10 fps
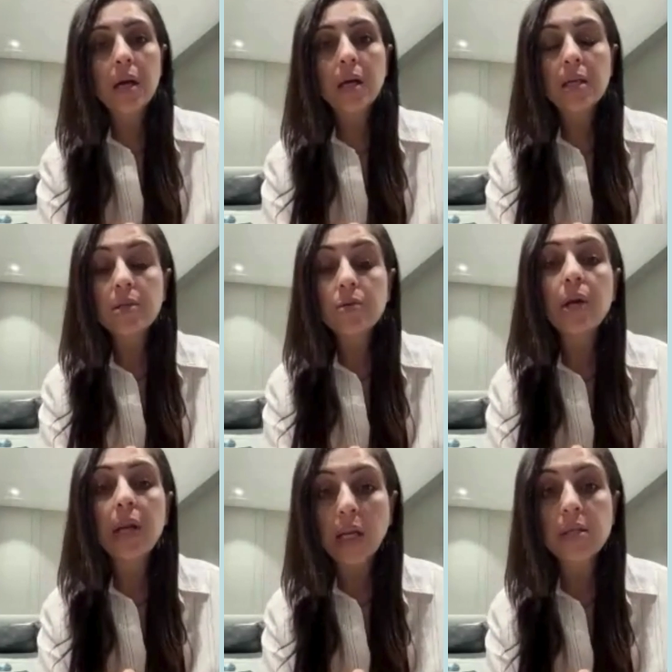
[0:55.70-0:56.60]
is
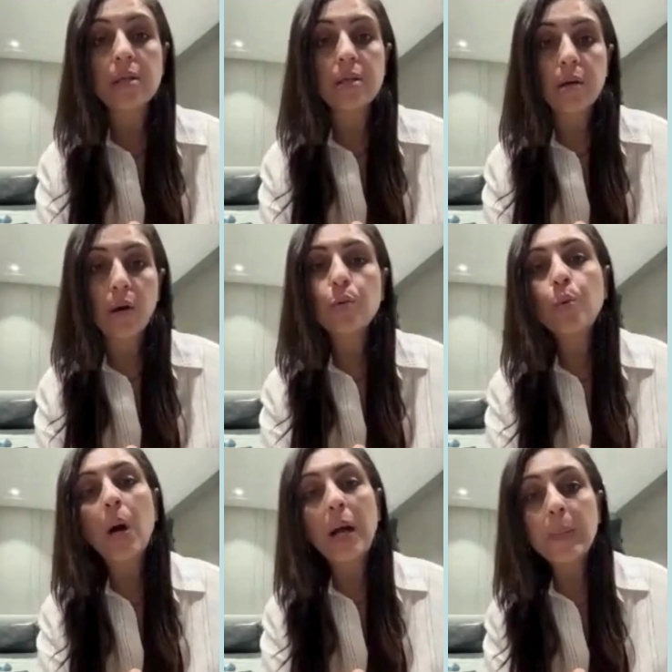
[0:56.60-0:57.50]
related
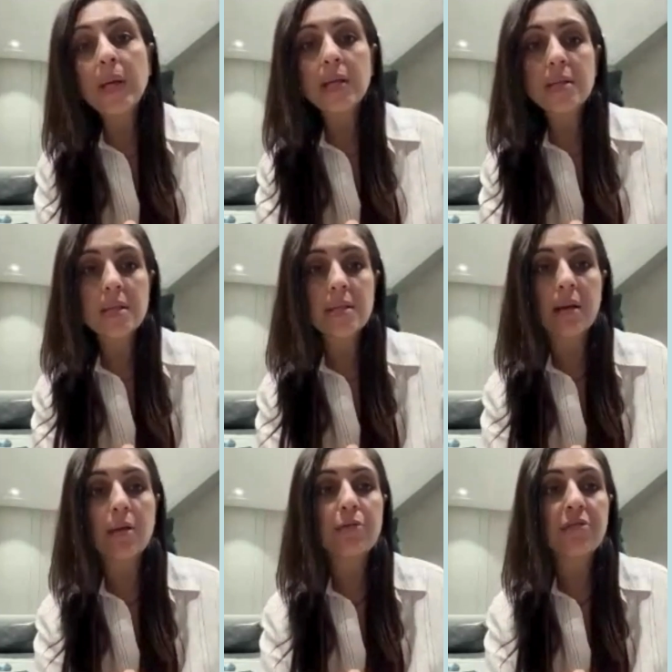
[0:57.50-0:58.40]
to IBS
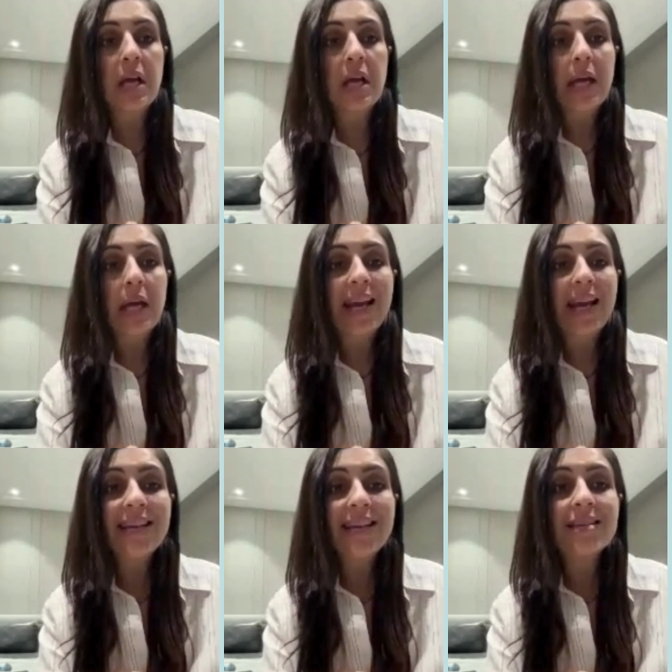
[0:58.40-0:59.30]
itself
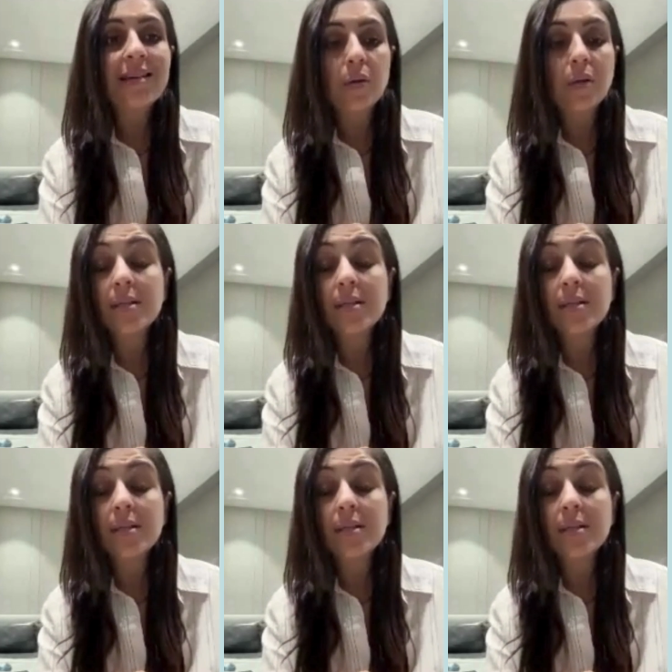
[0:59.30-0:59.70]
is the